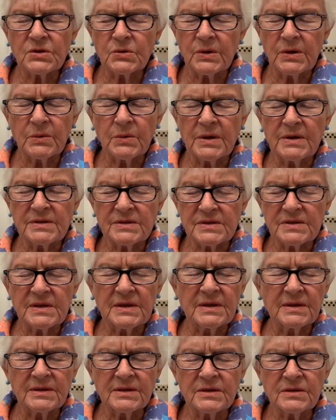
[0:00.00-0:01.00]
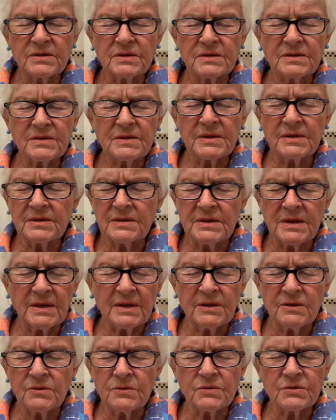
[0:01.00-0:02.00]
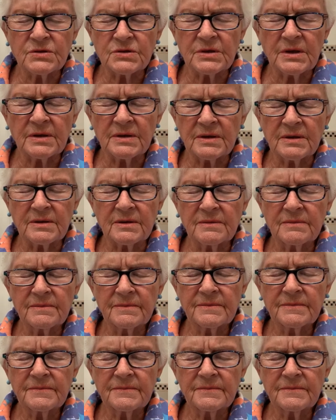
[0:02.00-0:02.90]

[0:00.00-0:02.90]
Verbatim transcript: to erase sin is the day you shed it.